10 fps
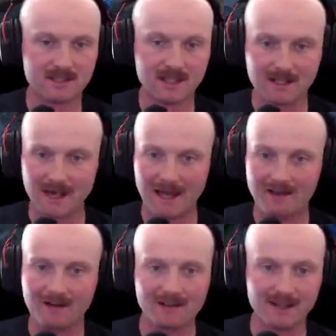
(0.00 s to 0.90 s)
And that
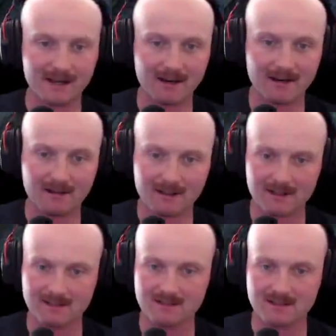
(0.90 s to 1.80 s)
right there
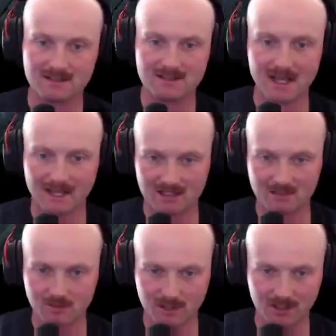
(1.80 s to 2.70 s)
is
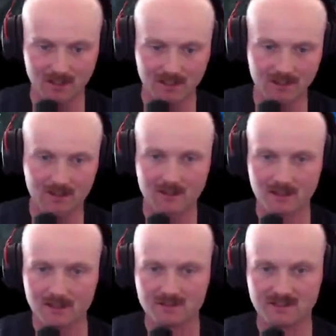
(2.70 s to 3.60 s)
textbook
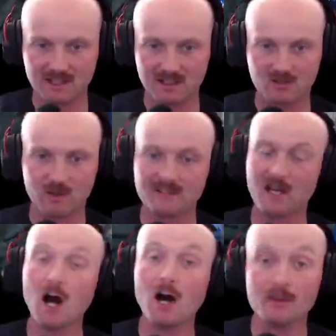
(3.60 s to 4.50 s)
using Secutores
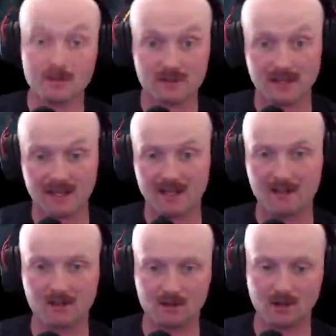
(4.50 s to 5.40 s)
other
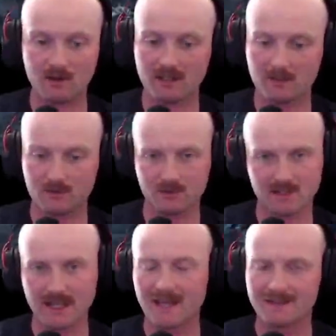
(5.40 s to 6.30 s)
than throwing them through the
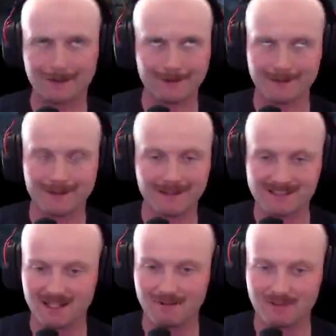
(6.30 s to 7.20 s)
gate there at the end.
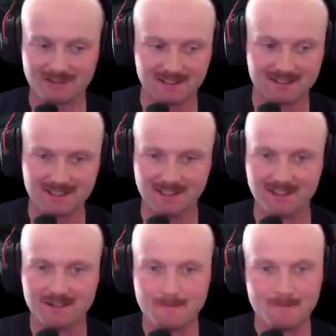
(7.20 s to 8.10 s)
That's obviously
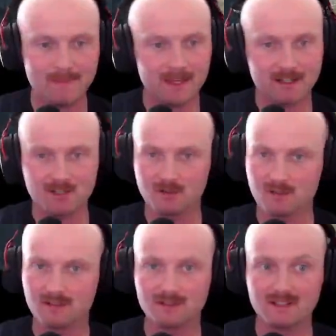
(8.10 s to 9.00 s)
silly. Doing a
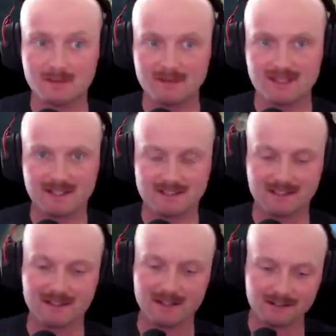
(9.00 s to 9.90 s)
little limit
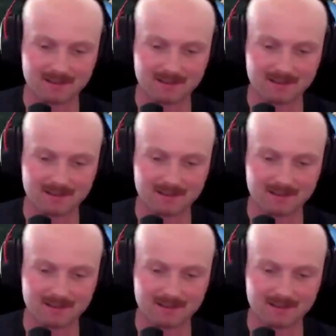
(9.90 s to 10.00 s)
testing there.